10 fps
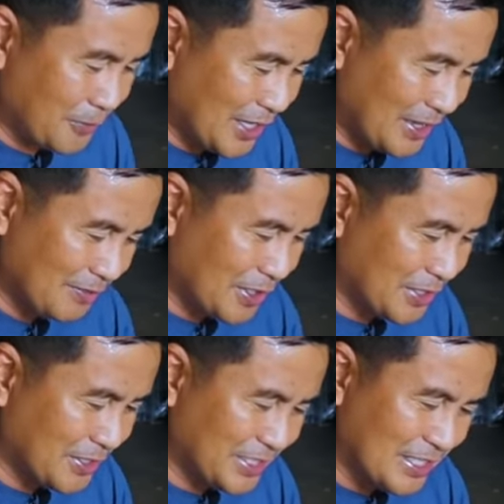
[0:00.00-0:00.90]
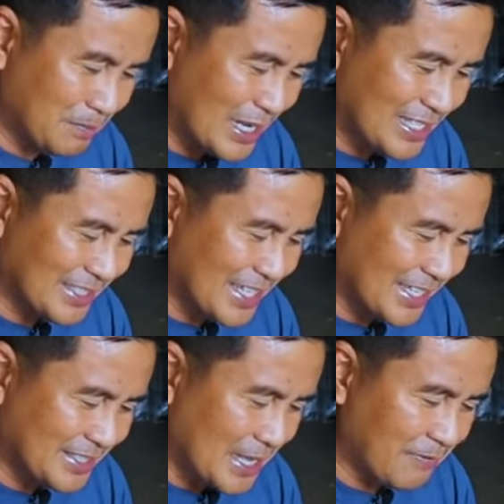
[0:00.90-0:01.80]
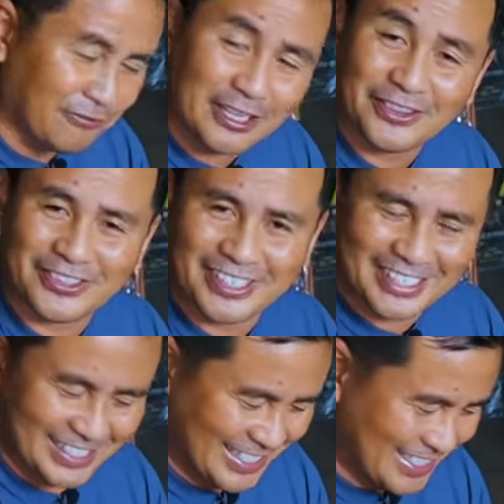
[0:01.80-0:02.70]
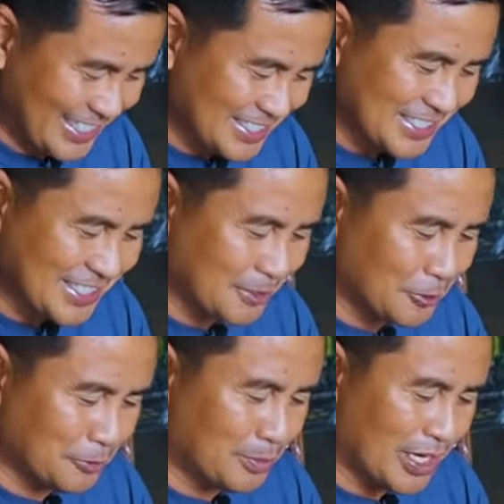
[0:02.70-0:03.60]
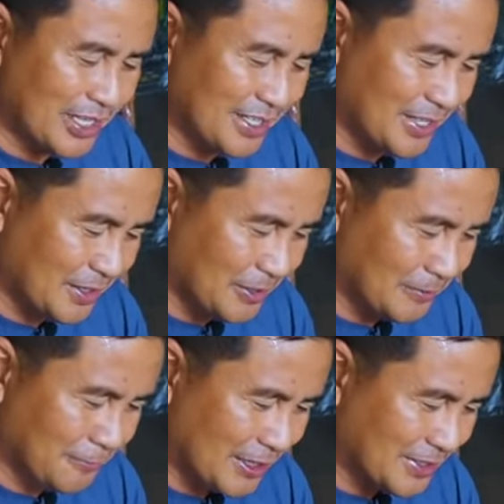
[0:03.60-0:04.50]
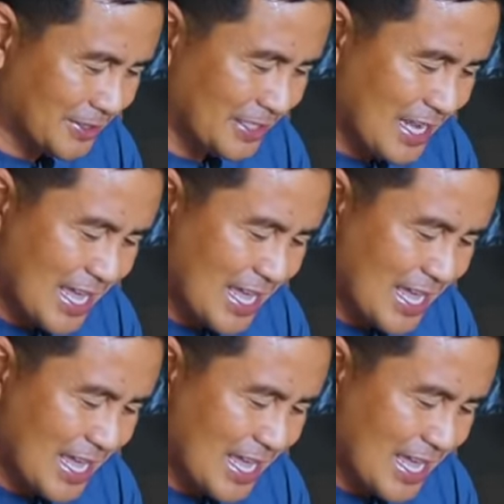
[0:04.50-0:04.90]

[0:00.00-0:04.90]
we have here the Black Knight top filter, and this is a good brand of filter.